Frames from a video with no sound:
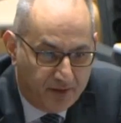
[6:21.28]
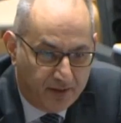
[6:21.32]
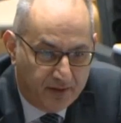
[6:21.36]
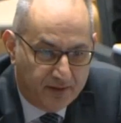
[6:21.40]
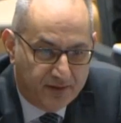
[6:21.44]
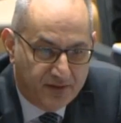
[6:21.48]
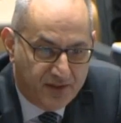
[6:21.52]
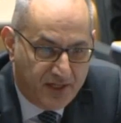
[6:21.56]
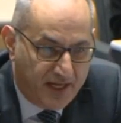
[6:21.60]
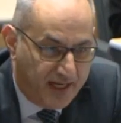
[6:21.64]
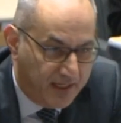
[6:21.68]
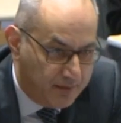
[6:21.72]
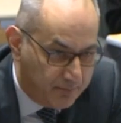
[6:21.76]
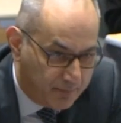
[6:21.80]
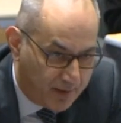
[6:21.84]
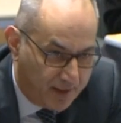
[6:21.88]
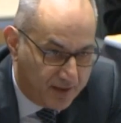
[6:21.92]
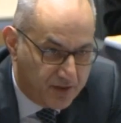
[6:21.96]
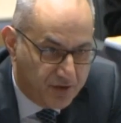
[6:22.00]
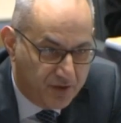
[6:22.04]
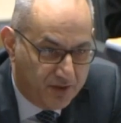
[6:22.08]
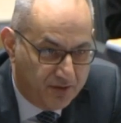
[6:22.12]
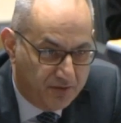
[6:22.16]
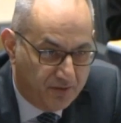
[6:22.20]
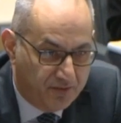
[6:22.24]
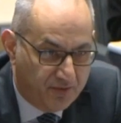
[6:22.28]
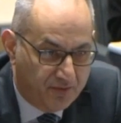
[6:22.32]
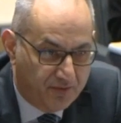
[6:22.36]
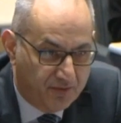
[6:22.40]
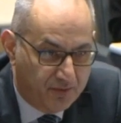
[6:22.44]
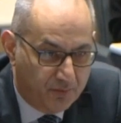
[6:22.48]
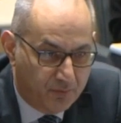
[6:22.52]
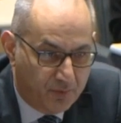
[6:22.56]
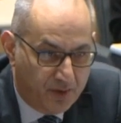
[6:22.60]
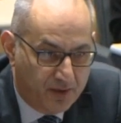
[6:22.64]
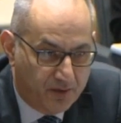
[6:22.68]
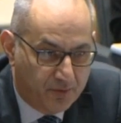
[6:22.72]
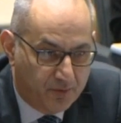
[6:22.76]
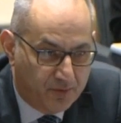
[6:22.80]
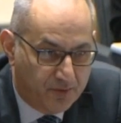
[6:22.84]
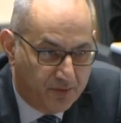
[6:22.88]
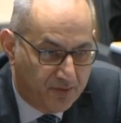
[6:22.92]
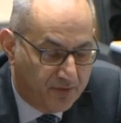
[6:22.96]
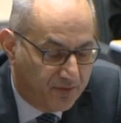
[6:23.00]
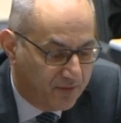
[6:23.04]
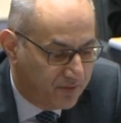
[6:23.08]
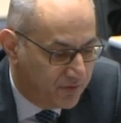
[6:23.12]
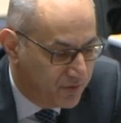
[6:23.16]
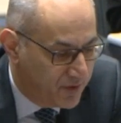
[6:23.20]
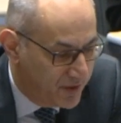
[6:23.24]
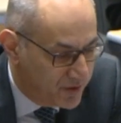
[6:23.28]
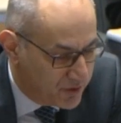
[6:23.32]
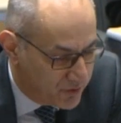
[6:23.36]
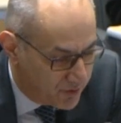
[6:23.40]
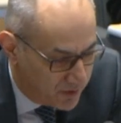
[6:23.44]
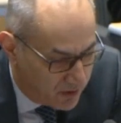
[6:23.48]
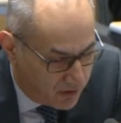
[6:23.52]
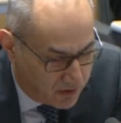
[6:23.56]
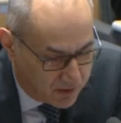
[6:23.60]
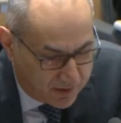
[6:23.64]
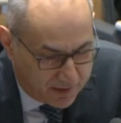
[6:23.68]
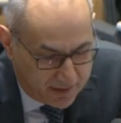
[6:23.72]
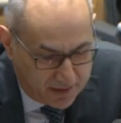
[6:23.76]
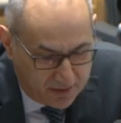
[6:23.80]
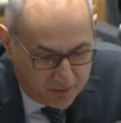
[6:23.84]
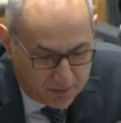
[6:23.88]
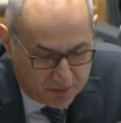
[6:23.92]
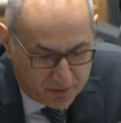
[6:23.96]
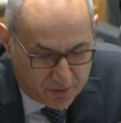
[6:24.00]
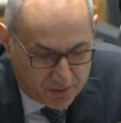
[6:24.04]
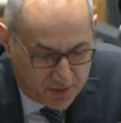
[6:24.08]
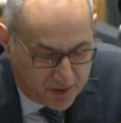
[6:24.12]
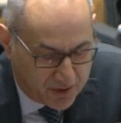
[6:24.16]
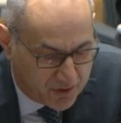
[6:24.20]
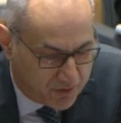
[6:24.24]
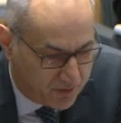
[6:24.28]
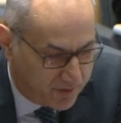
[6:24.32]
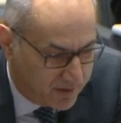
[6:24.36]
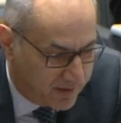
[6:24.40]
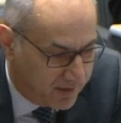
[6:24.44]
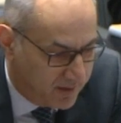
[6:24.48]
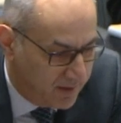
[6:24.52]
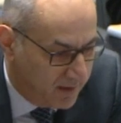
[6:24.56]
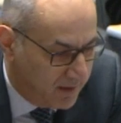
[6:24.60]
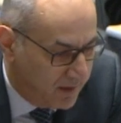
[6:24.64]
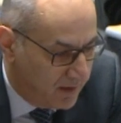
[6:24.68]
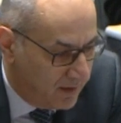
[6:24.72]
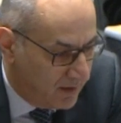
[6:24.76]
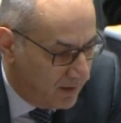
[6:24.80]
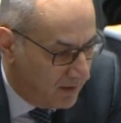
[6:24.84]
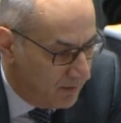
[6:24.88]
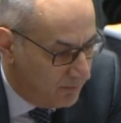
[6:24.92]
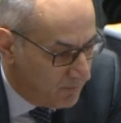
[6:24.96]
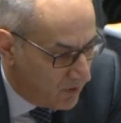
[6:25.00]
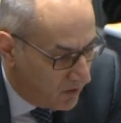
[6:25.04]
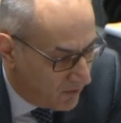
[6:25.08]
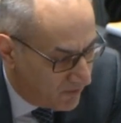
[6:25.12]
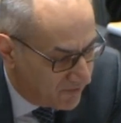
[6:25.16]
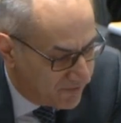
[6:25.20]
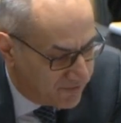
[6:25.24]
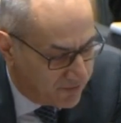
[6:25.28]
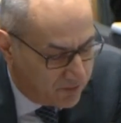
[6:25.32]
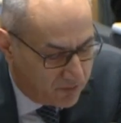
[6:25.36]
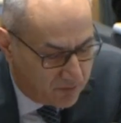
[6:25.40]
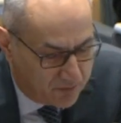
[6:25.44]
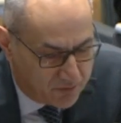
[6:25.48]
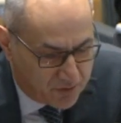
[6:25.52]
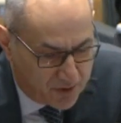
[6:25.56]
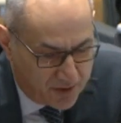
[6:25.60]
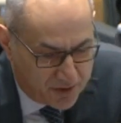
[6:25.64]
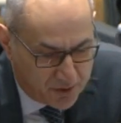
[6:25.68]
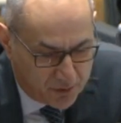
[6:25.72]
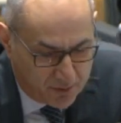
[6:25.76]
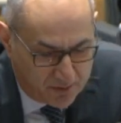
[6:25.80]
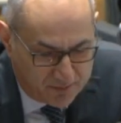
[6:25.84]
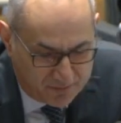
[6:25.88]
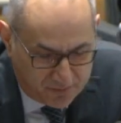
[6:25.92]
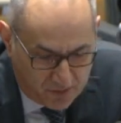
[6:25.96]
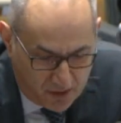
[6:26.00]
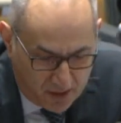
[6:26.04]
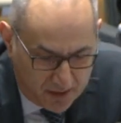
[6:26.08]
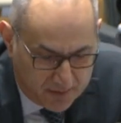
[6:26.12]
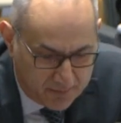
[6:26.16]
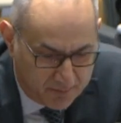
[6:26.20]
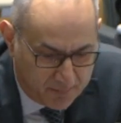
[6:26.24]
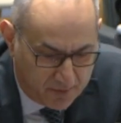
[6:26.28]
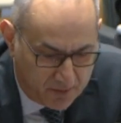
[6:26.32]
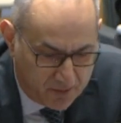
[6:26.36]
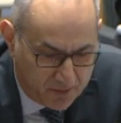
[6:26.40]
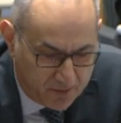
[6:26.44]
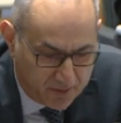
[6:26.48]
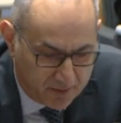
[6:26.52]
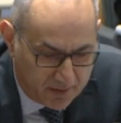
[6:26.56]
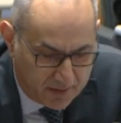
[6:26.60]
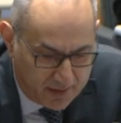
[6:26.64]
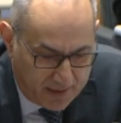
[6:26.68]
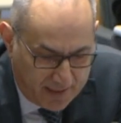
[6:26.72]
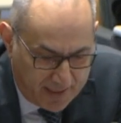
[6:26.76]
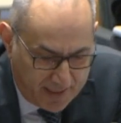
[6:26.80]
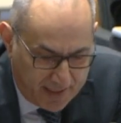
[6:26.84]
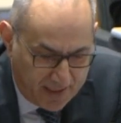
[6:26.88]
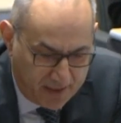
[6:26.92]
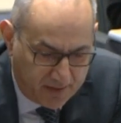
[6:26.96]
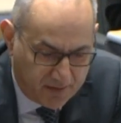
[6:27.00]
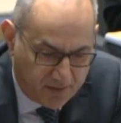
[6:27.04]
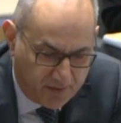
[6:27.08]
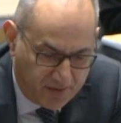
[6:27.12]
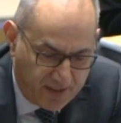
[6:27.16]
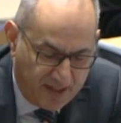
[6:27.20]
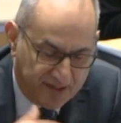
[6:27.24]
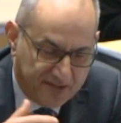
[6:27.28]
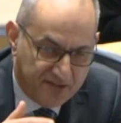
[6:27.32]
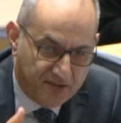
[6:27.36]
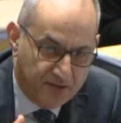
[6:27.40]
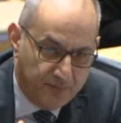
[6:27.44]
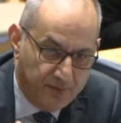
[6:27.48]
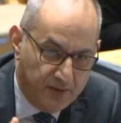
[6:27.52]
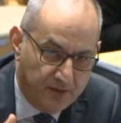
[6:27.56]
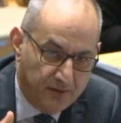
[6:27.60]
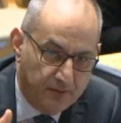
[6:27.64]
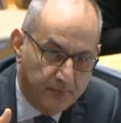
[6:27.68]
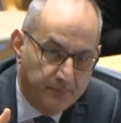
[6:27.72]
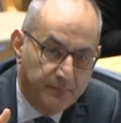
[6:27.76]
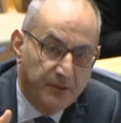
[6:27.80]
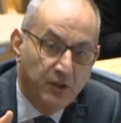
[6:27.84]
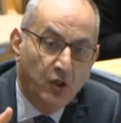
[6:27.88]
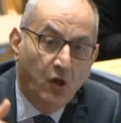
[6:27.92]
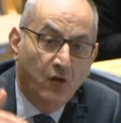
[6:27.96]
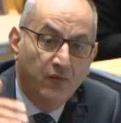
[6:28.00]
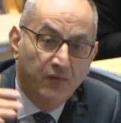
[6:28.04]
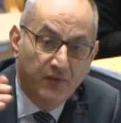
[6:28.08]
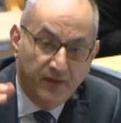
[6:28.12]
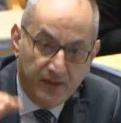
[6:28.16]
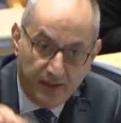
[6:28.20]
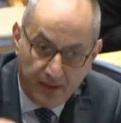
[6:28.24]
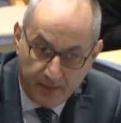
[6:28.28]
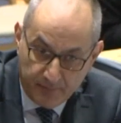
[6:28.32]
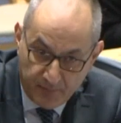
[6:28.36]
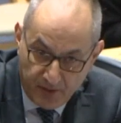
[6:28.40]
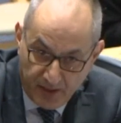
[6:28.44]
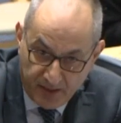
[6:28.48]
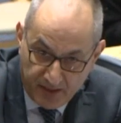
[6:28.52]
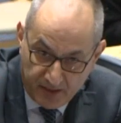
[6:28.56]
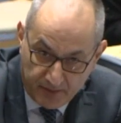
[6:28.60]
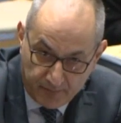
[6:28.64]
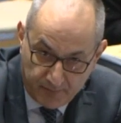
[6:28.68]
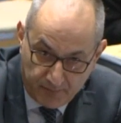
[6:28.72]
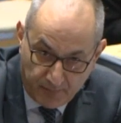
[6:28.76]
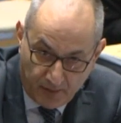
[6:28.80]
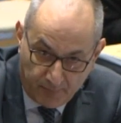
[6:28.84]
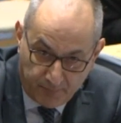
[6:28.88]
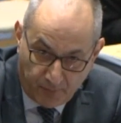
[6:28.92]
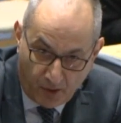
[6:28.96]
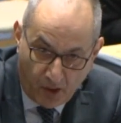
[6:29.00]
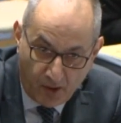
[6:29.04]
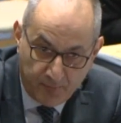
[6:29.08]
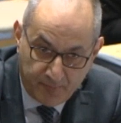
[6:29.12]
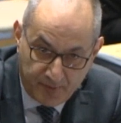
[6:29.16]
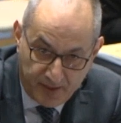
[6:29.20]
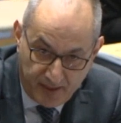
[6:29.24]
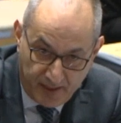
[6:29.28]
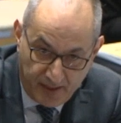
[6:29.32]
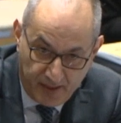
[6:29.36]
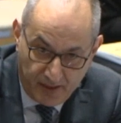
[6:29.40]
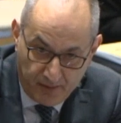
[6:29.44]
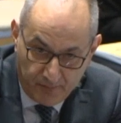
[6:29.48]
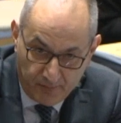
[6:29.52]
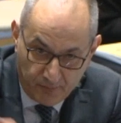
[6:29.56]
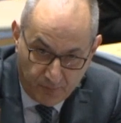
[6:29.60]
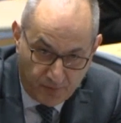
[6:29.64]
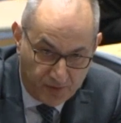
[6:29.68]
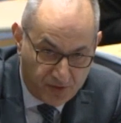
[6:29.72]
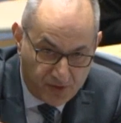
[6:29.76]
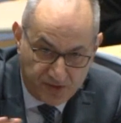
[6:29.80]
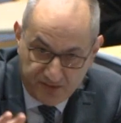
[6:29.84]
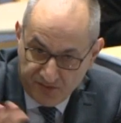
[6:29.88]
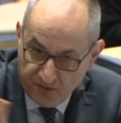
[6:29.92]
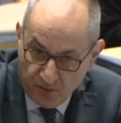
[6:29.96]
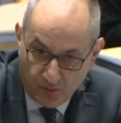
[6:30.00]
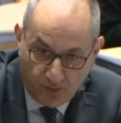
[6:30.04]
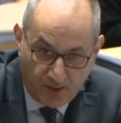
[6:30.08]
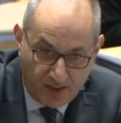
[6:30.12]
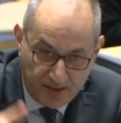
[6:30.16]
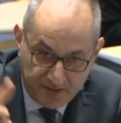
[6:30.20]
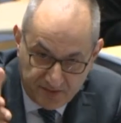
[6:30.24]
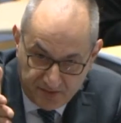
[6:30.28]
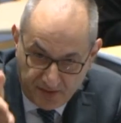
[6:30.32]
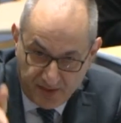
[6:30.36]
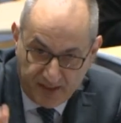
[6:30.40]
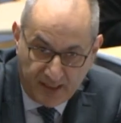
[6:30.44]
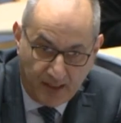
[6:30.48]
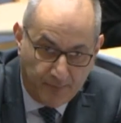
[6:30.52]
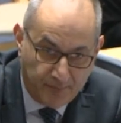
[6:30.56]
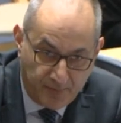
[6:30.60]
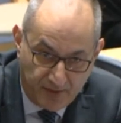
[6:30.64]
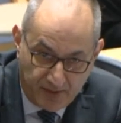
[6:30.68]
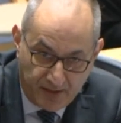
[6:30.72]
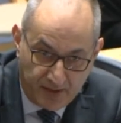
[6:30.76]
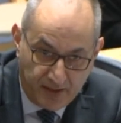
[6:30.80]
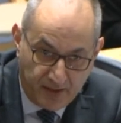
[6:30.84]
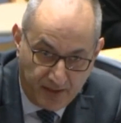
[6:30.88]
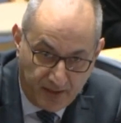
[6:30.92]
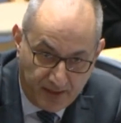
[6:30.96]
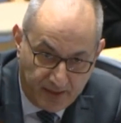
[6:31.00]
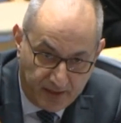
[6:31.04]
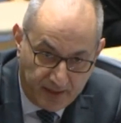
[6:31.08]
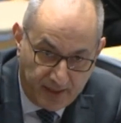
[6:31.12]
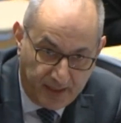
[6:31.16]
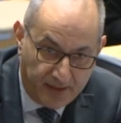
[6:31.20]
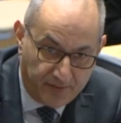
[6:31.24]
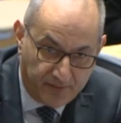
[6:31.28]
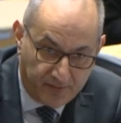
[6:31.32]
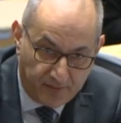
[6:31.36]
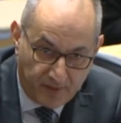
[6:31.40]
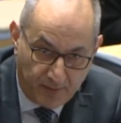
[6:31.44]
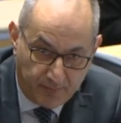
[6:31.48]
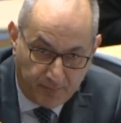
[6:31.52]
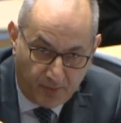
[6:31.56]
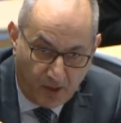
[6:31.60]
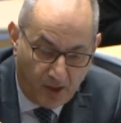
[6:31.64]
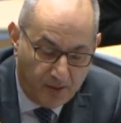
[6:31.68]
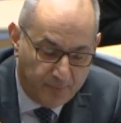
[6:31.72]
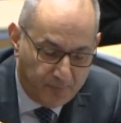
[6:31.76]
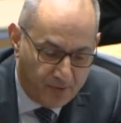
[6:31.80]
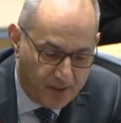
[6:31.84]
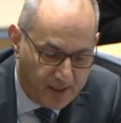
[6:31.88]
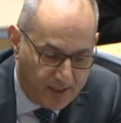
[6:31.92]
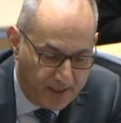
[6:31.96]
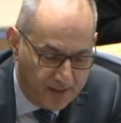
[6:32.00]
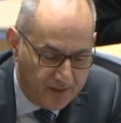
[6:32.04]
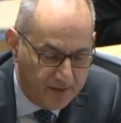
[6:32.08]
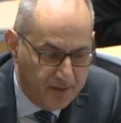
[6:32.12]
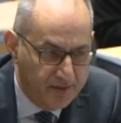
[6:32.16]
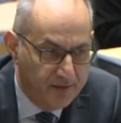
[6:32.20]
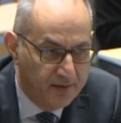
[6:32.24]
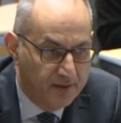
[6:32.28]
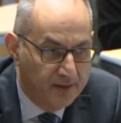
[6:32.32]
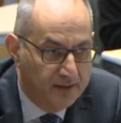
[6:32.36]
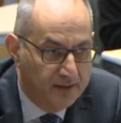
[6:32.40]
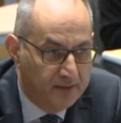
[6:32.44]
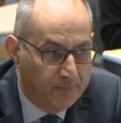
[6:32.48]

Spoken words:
10 budgets, whether it was Treasurer Hockey or Treasurer Morrison or Treasurer Frydenberg, and the estimate beyond the immediate appropriate, which is always the number that you're going to get appropriated,